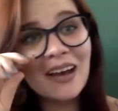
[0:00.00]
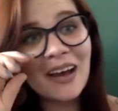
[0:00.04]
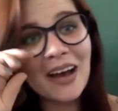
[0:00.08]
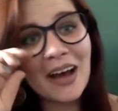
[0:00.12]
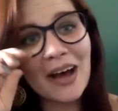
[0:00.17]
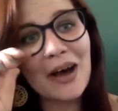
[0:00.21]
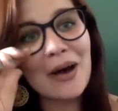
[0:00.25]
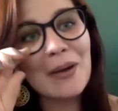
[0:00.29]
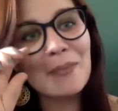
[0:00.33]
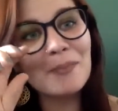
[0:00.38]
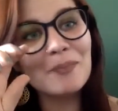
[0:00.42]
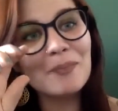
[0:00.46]

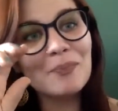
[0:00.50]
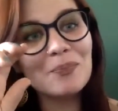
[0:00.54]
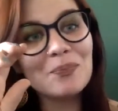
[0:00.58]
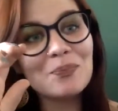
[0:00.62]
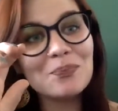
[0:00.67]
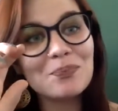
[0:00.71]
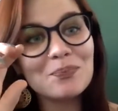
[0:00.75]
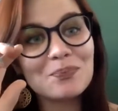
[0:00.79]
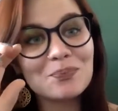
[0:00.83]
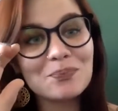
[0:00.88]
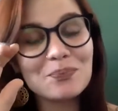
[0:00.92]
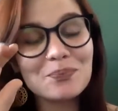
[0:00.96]
We're
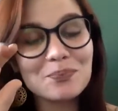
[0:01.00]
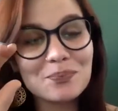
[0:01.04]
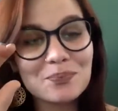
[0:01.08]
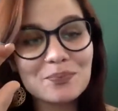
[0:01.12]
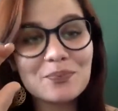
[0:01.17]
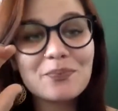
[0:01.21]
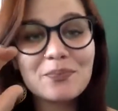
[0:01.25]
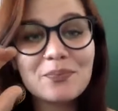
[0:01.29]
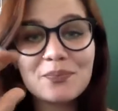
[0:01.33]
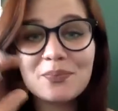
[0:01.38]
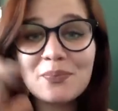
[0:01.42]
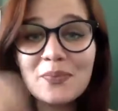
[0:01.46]

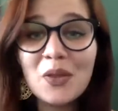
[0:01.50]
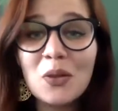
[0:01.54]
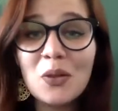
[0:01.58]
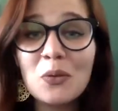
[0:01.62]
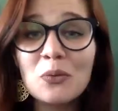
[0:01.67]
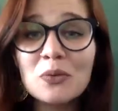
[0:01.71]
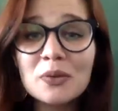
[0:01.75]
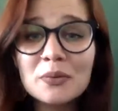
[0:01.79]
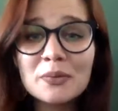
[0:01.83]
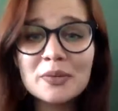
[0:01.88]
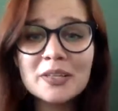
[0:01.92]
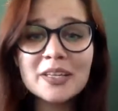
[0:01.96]

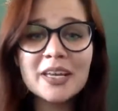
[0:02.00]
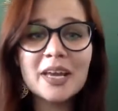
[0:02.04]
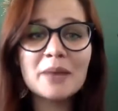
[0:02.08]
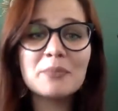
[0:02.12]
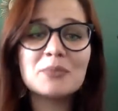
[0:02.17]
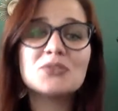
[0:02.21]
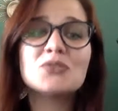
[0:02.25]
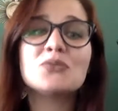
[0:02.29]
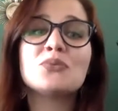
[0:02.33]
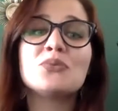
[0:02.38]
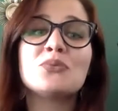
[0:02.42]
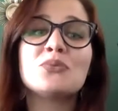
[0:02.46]
really able
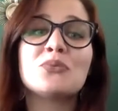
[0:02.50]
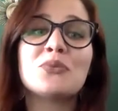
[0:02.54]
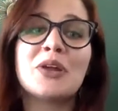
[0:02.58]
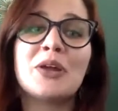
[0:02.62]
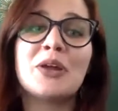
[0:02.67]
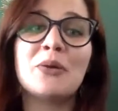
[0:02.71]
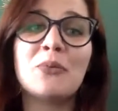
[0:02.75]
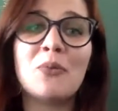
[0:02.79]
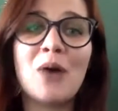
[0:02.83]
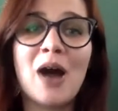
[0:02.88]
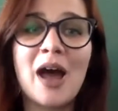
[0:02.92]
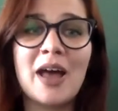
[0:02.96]
to
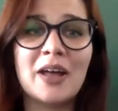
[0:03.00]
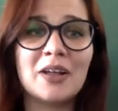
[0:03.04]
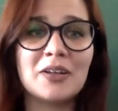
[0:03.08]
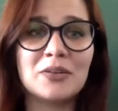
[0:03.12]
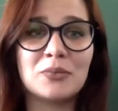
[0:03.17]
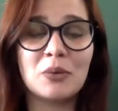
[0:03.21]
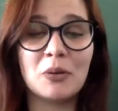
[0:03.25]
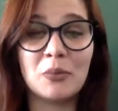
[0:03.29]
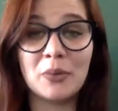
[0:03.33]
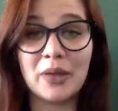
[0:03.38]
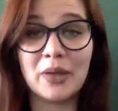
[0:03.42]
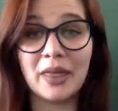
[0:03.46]
rewild
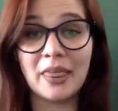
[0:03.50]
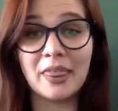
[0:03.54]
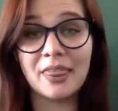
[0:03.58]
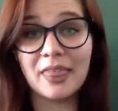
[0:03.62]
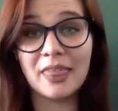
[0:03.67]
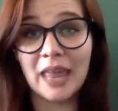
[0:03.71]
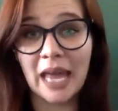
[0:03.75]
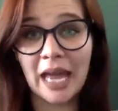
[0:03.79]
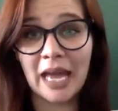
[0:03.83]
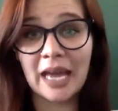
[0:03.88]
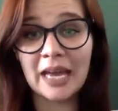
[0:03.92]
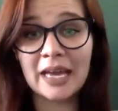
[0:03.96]
what we
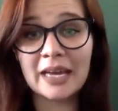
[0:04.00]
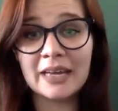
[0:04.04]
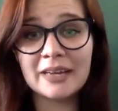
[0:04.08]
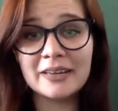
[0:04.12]
think